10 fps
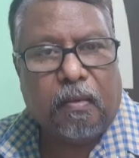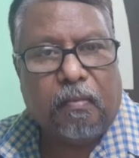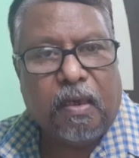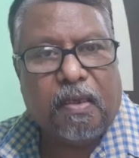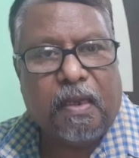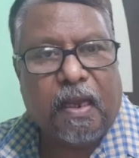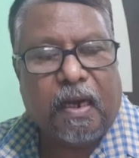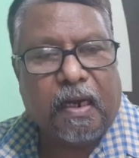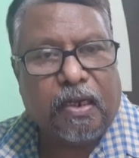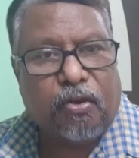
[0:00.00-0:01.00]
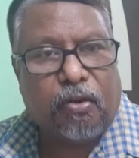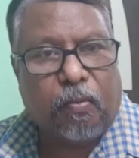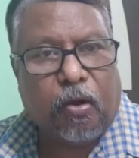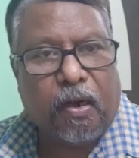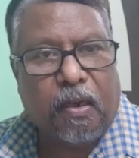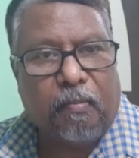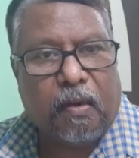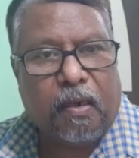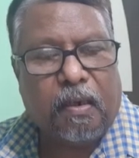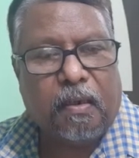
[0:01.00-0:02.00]
Means they are attached to the body
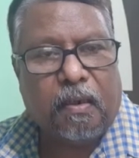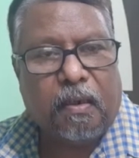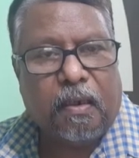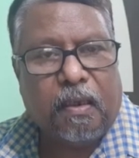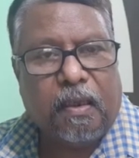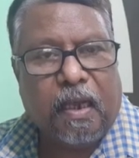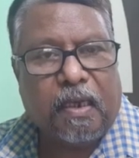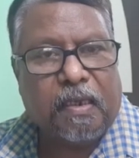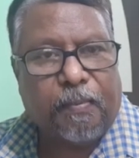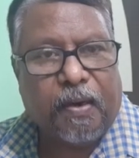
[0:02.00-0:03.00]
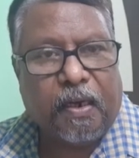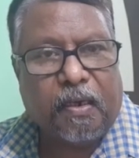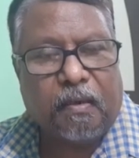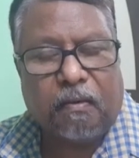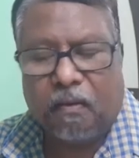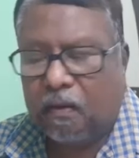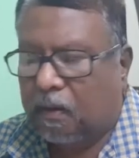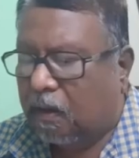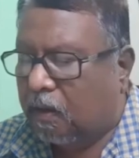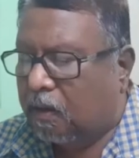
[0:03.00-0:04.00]
but they are separate.
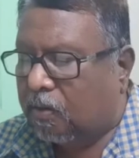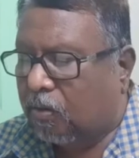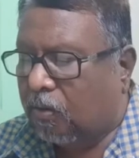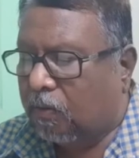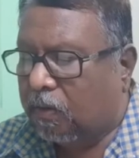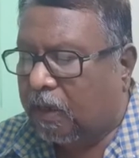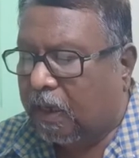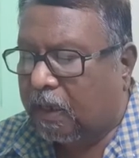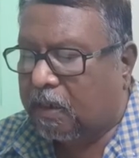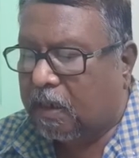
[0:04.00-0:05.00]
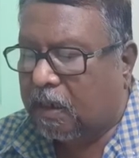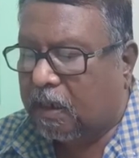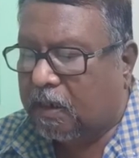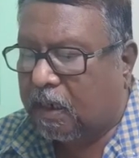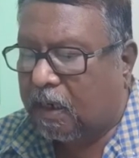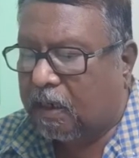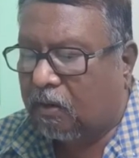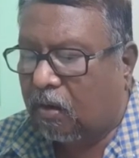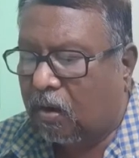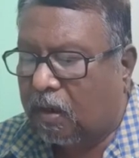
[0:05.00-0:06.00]
So the external genital
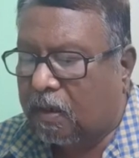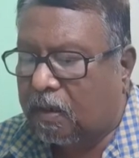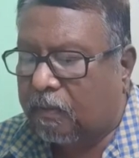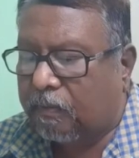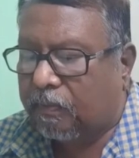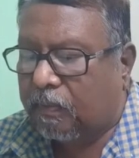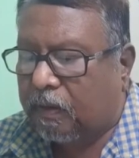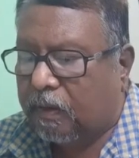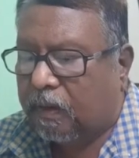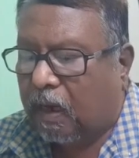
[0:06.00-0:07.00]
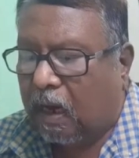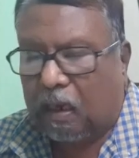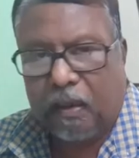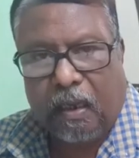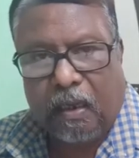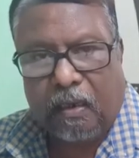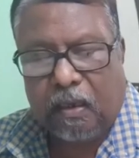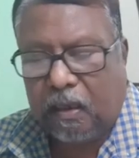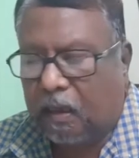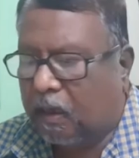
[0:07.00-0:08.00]
organs are there
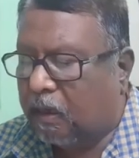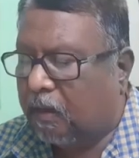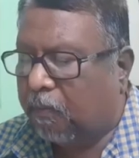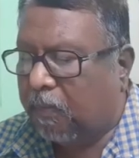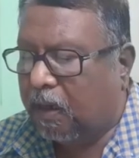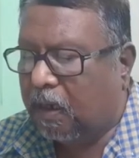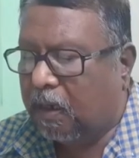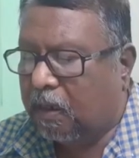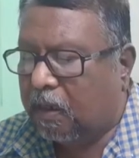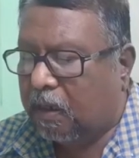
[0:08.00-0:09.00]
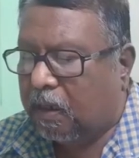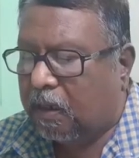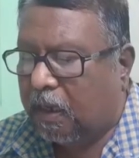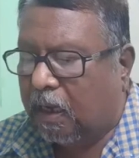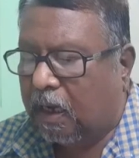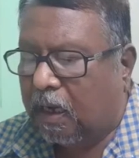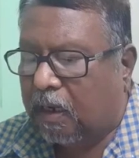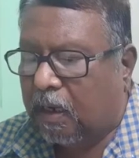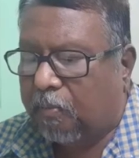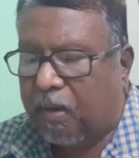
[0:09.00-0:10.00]
in the male. They are
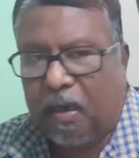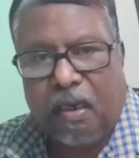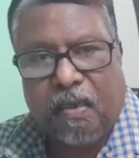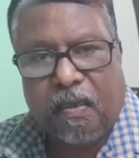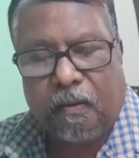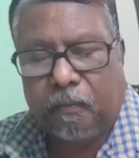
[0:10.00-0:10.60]
penis